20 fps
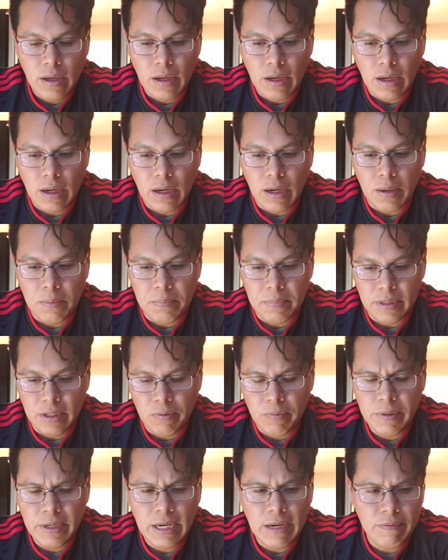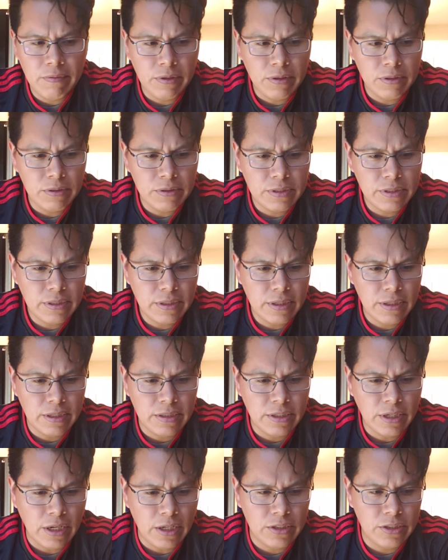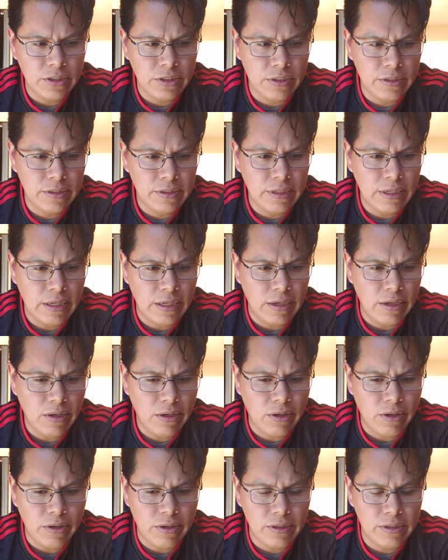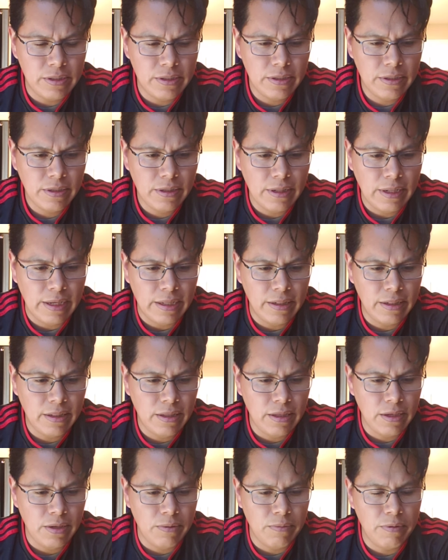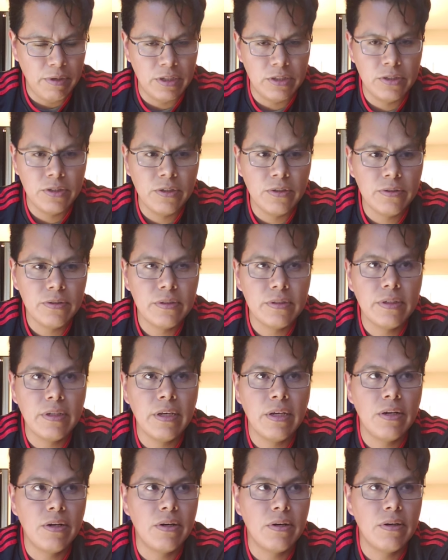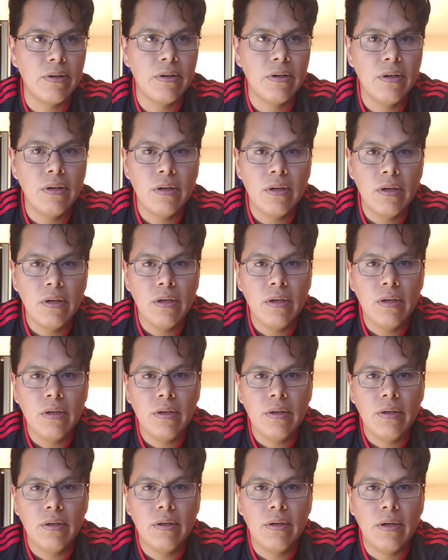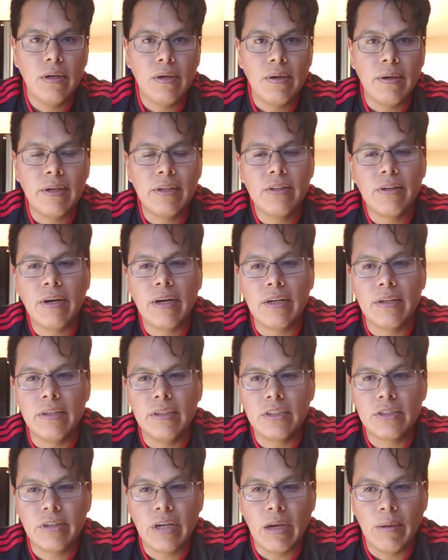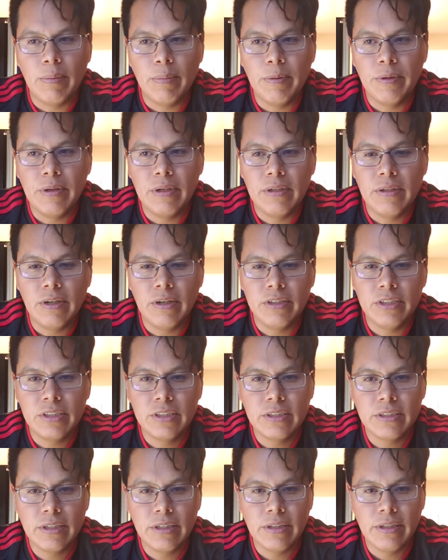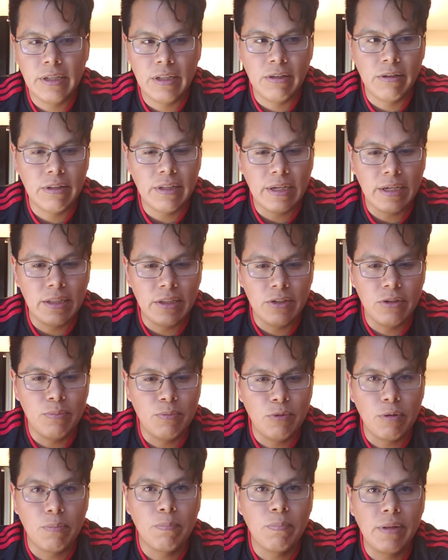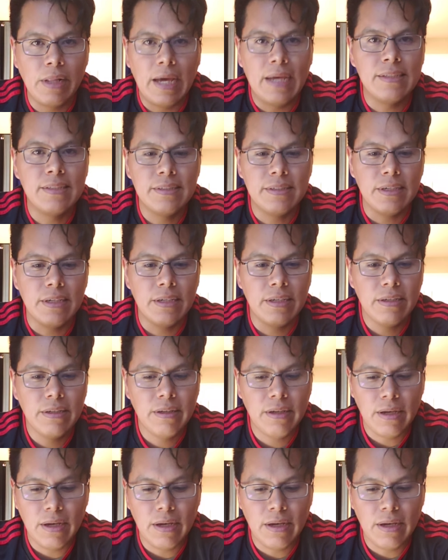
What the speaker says: And then we have those Hitachis that aren't like the originals. They're I don't know how to describe them. They look like a little more plastic.